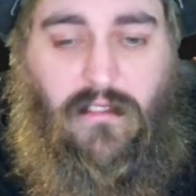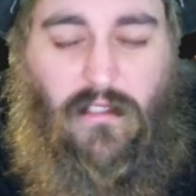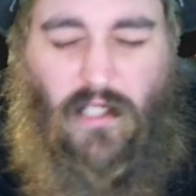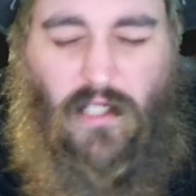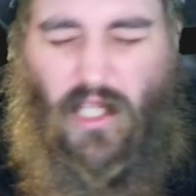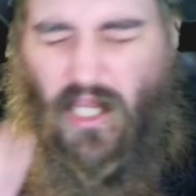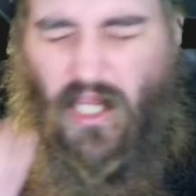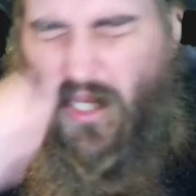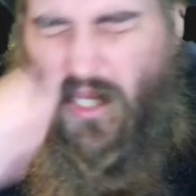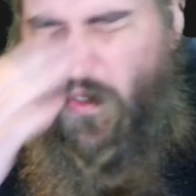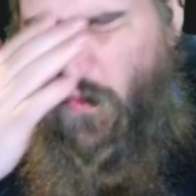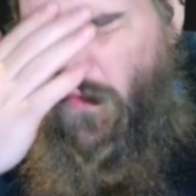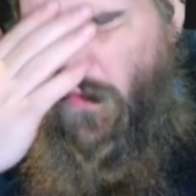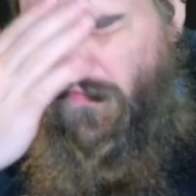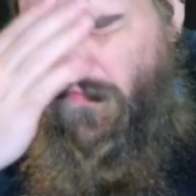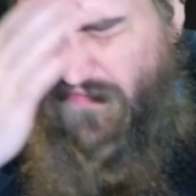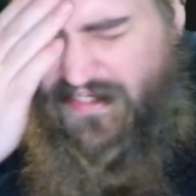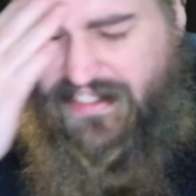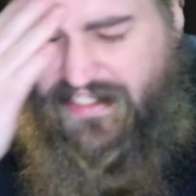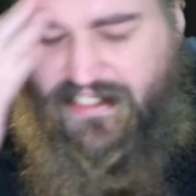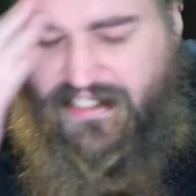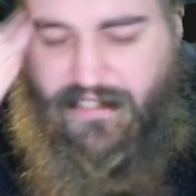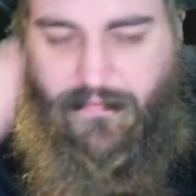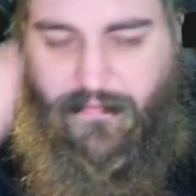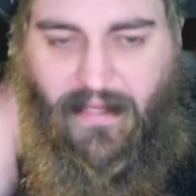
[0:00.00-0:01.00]
One
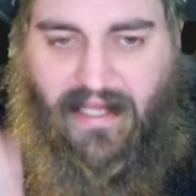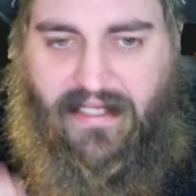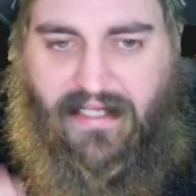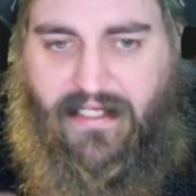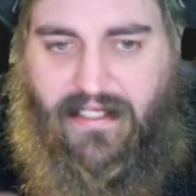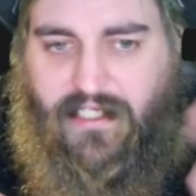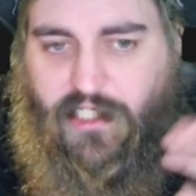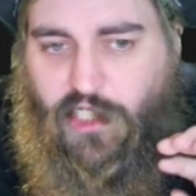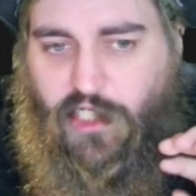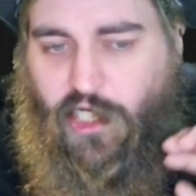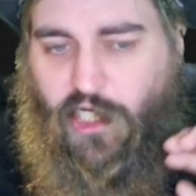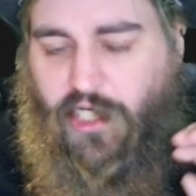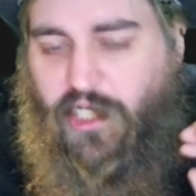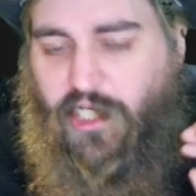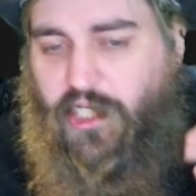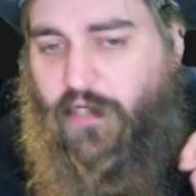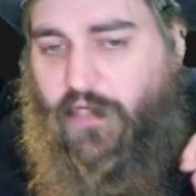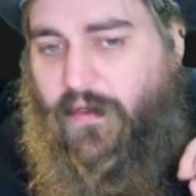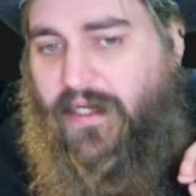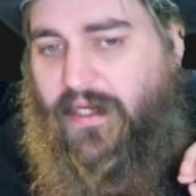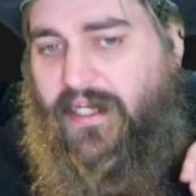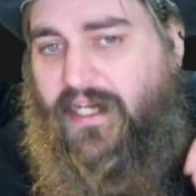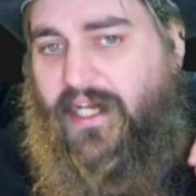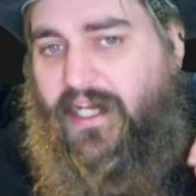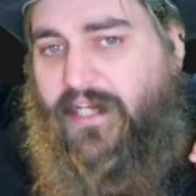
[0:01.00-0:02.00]
thing to make sure you're
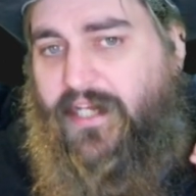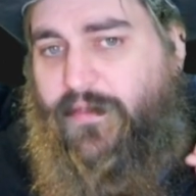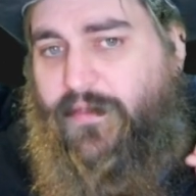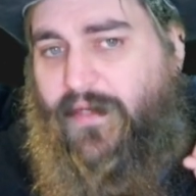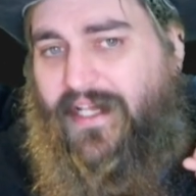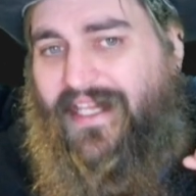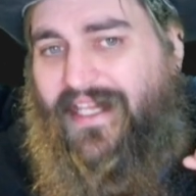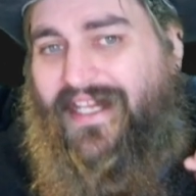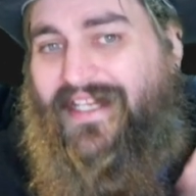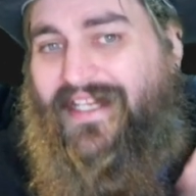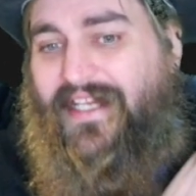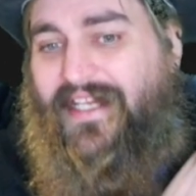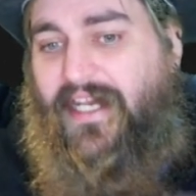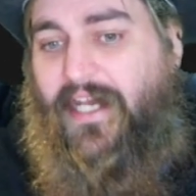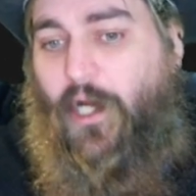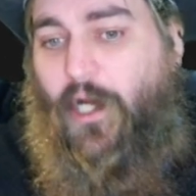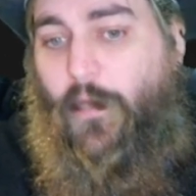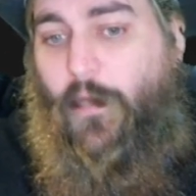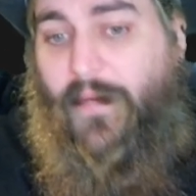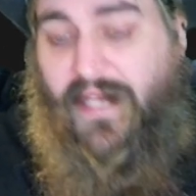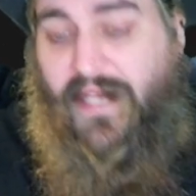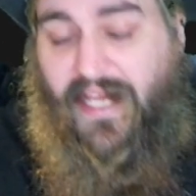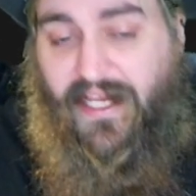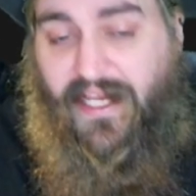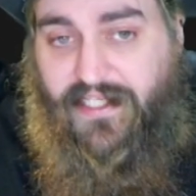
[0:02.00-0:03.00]
doing as well is in
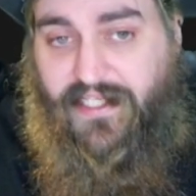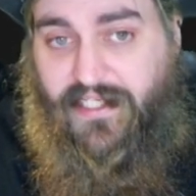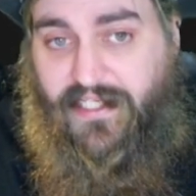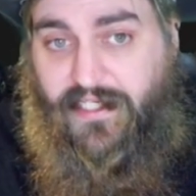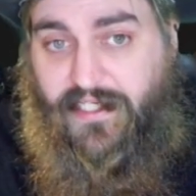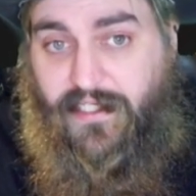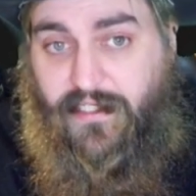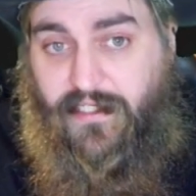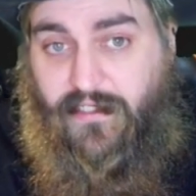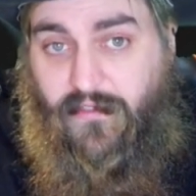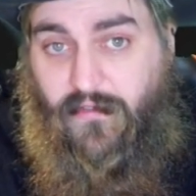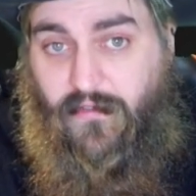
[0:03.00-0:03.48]
OBS,